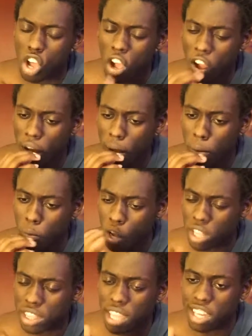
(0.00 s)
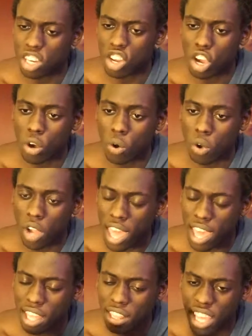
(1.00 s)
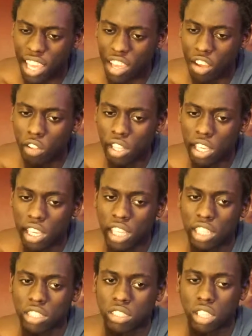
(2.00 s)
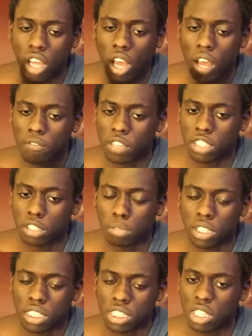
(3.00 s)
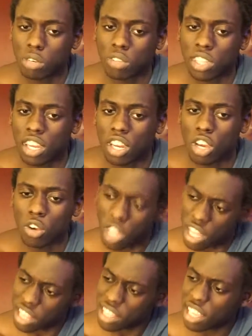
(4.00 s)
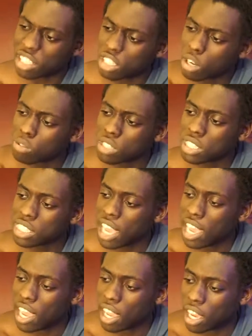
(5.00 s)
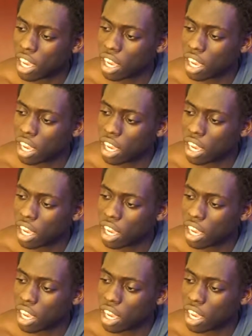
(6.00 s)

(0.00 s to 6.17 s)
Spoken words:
what they know, and they only can visibly see what they know, they don't take